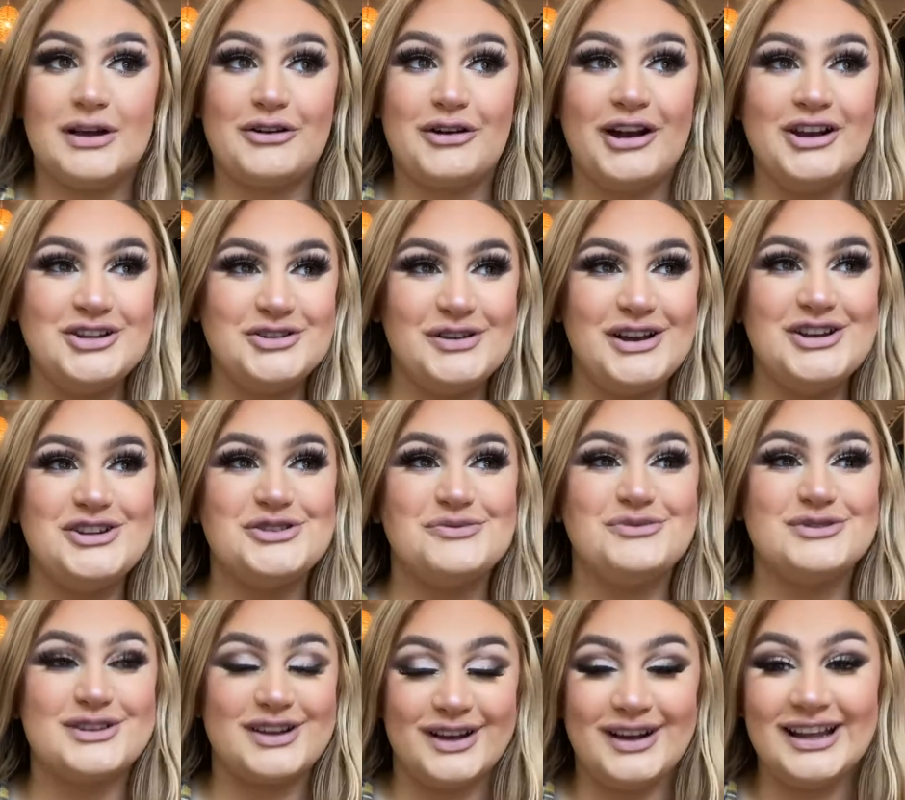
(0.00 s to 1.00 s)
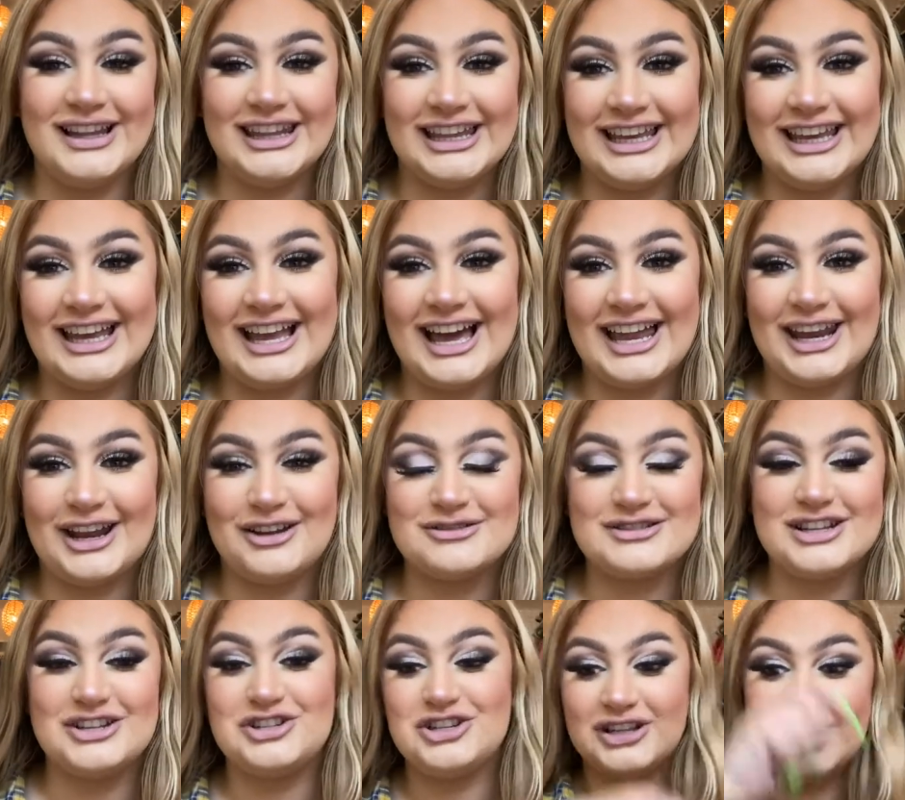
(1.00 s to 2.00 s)
graduation was early and I was
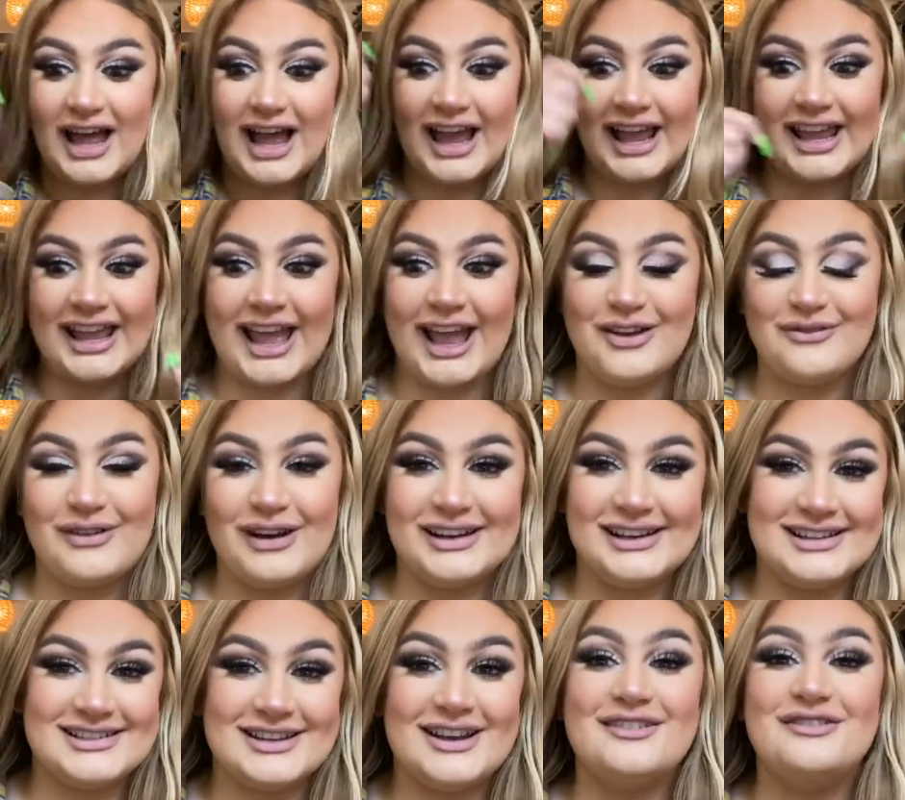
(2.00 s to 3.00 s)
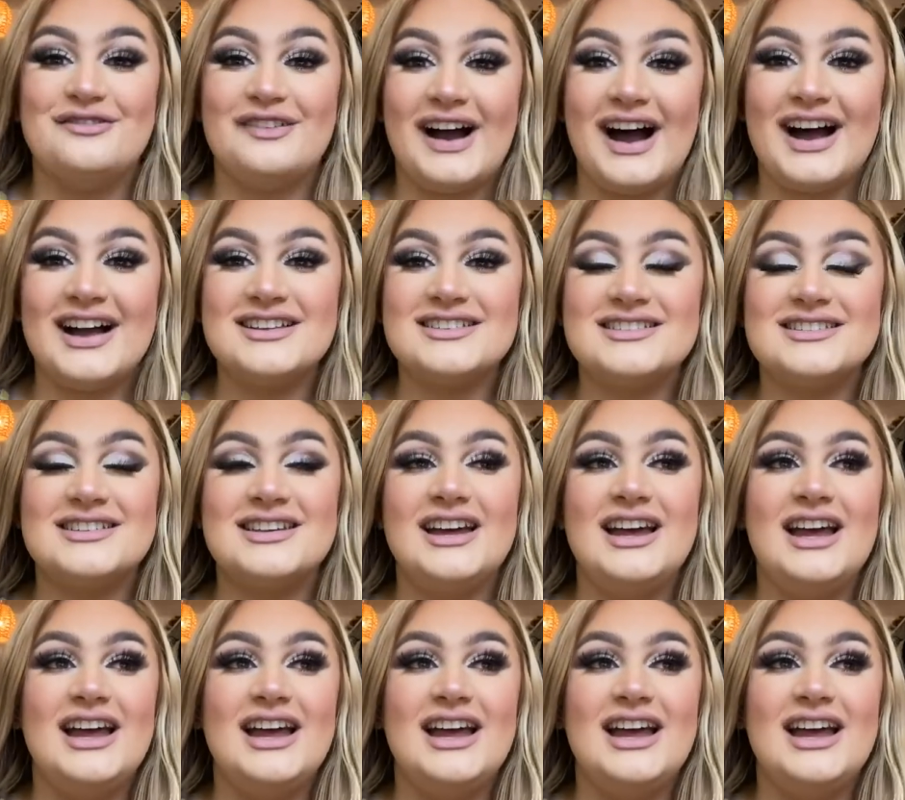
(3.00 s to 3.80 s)
literally like getting ready so fast.